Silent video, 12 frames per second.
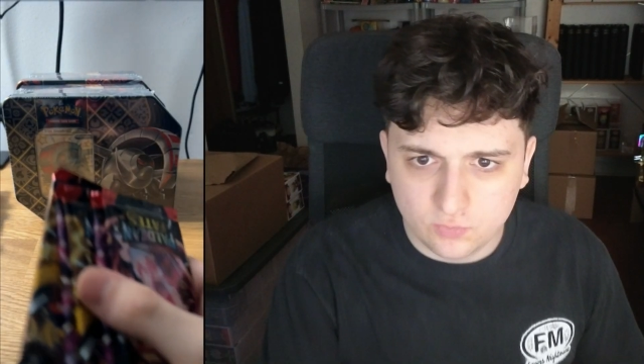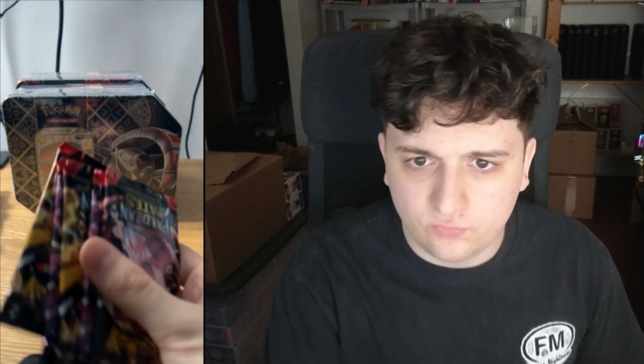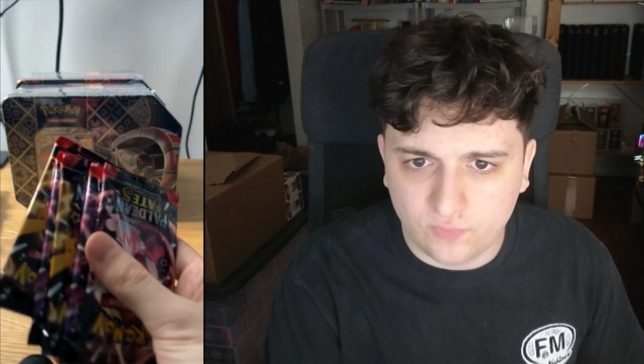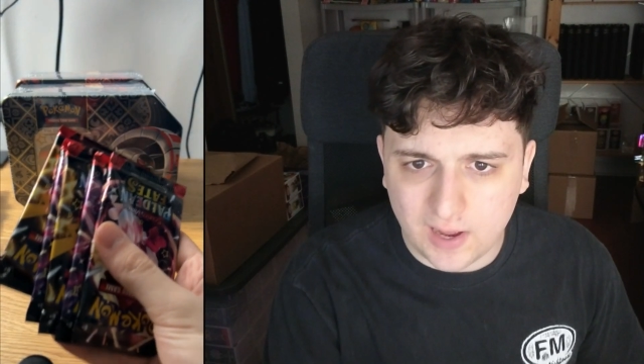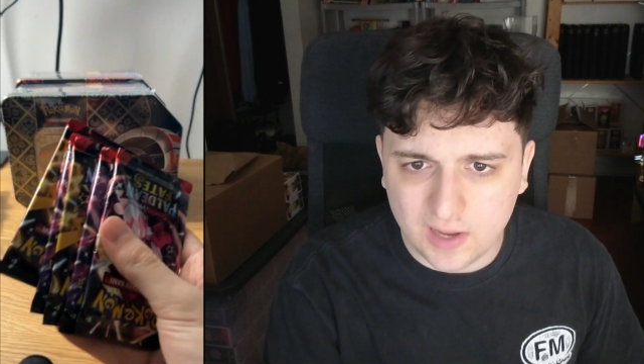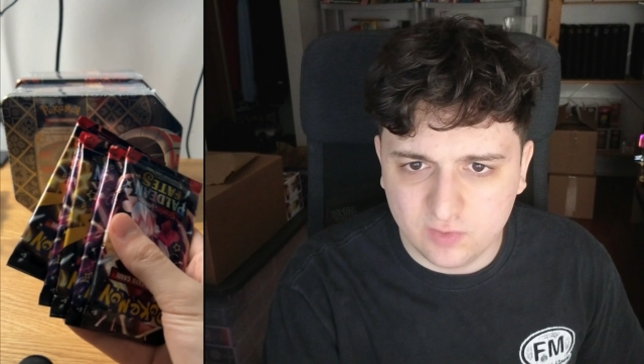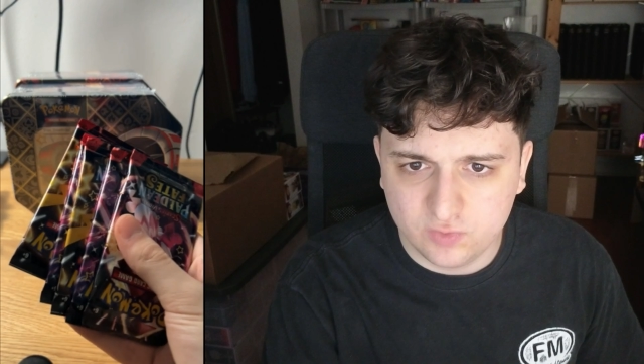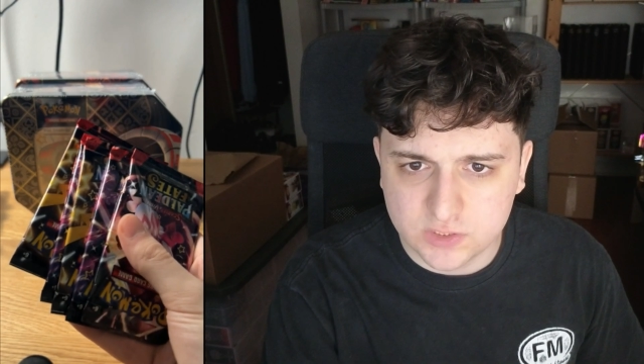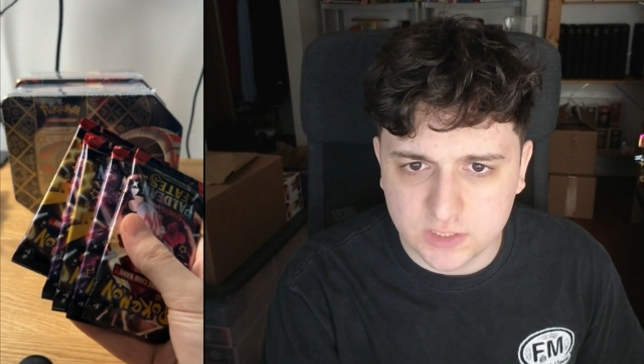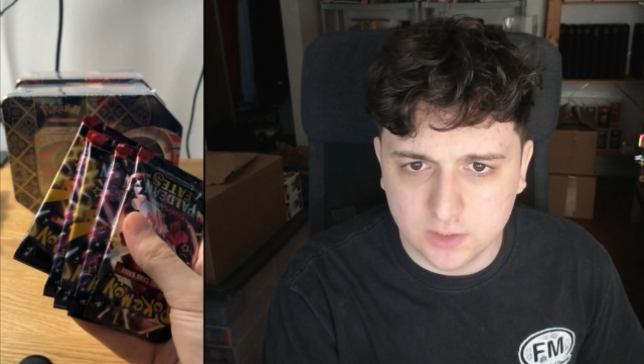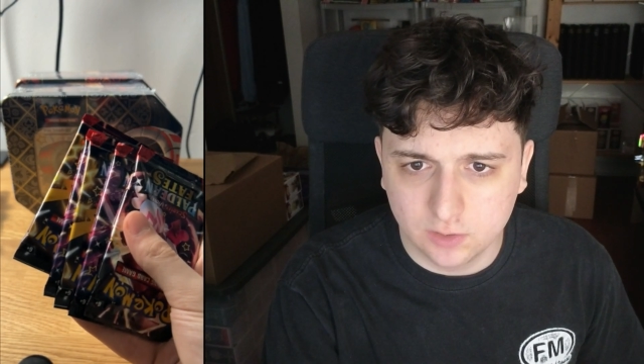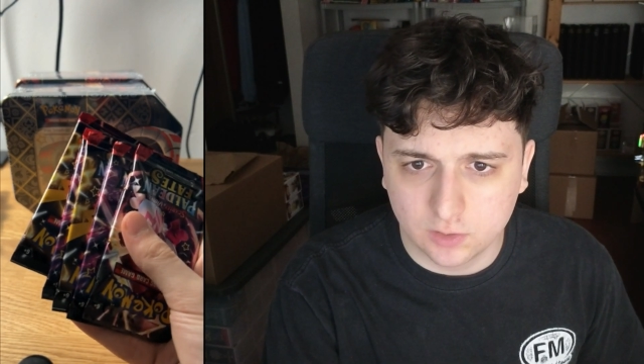five
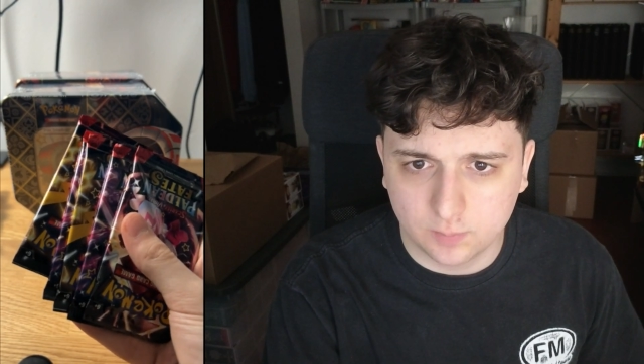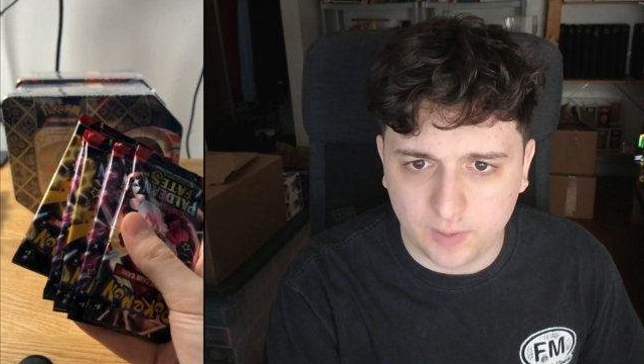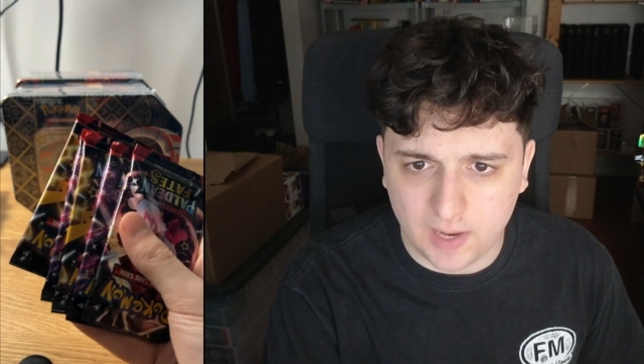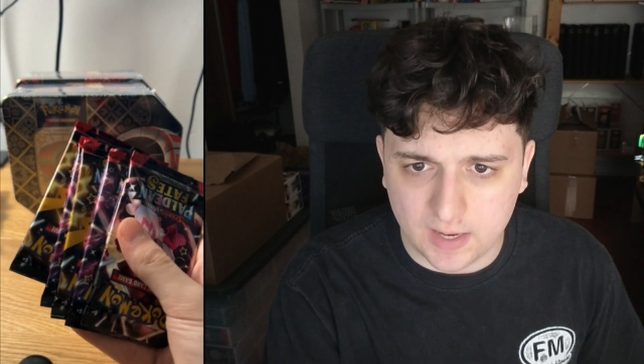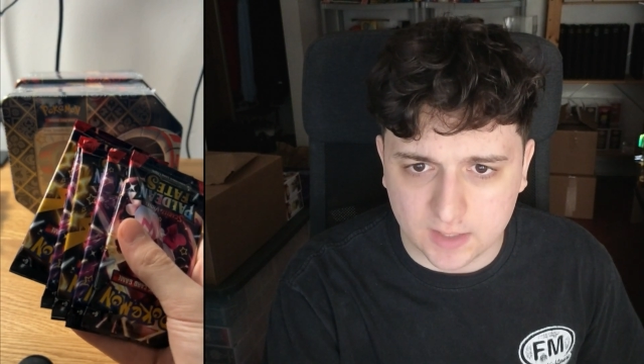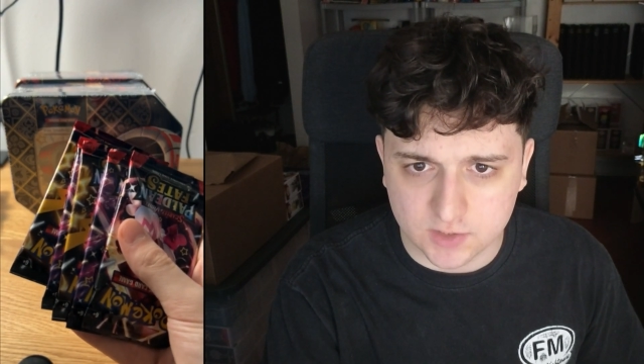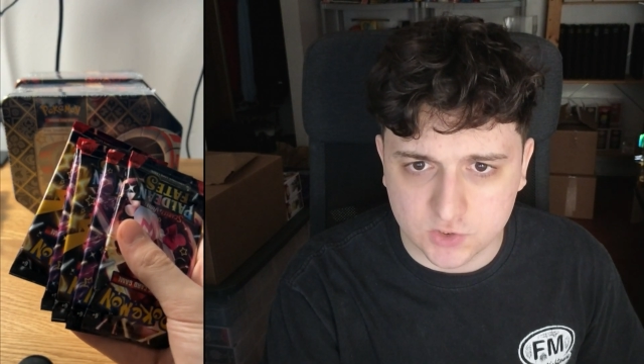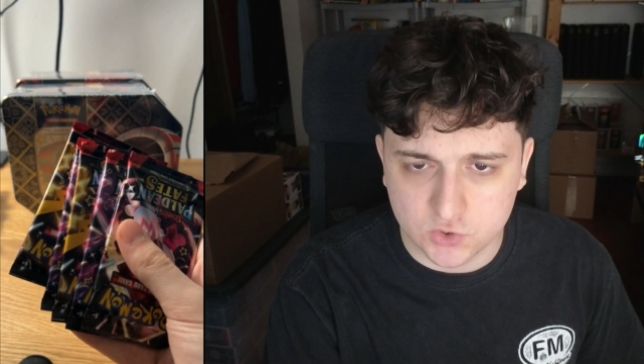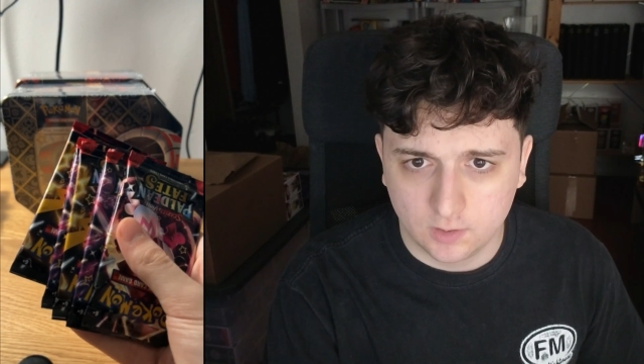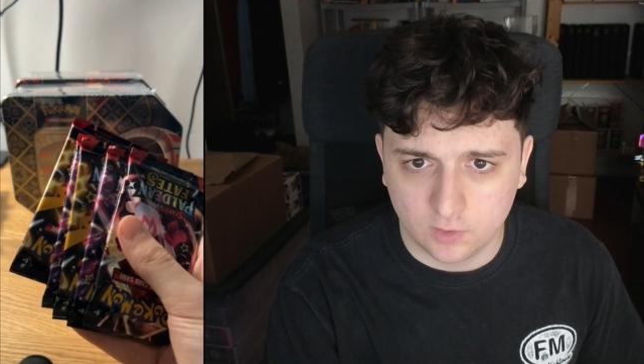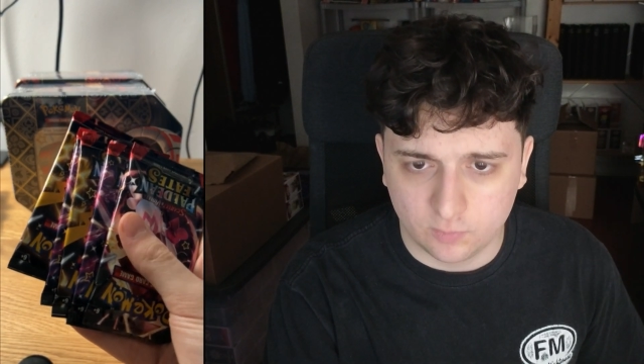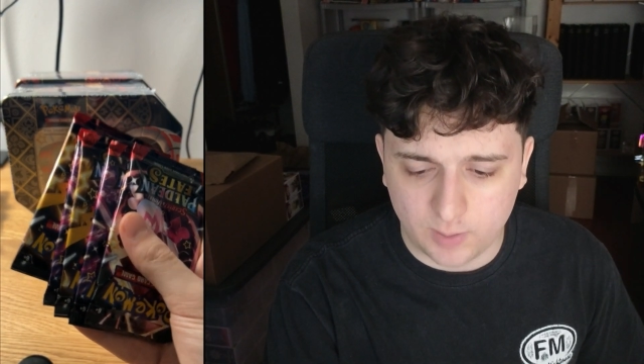singular
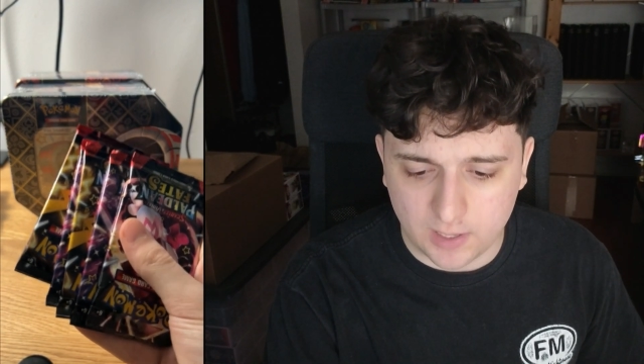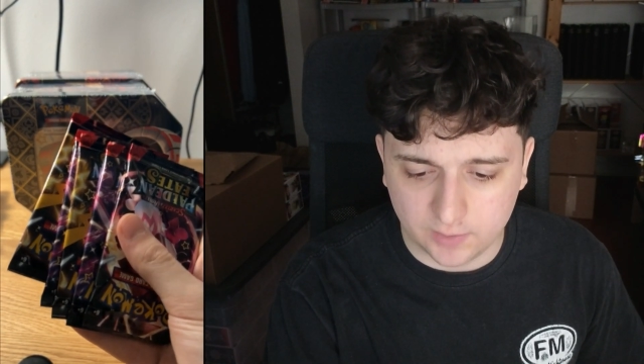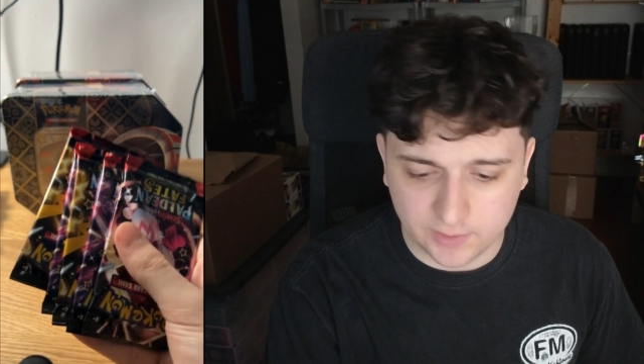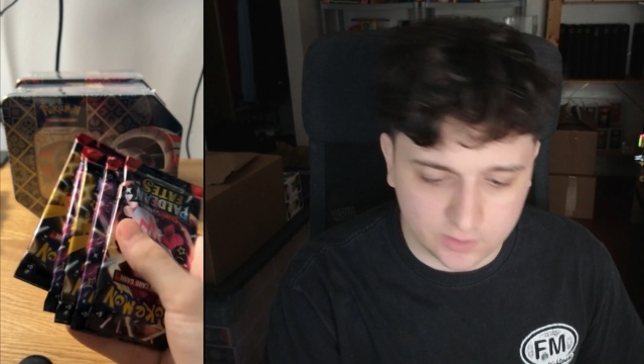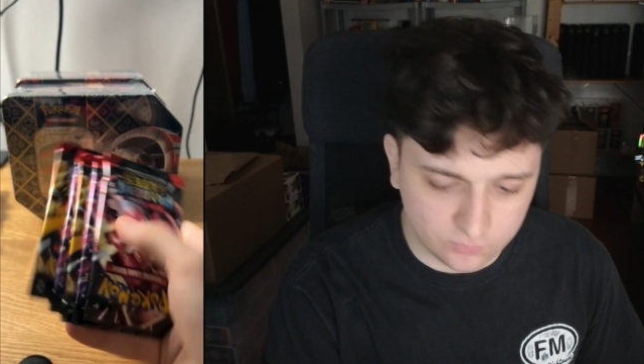packs of Paldean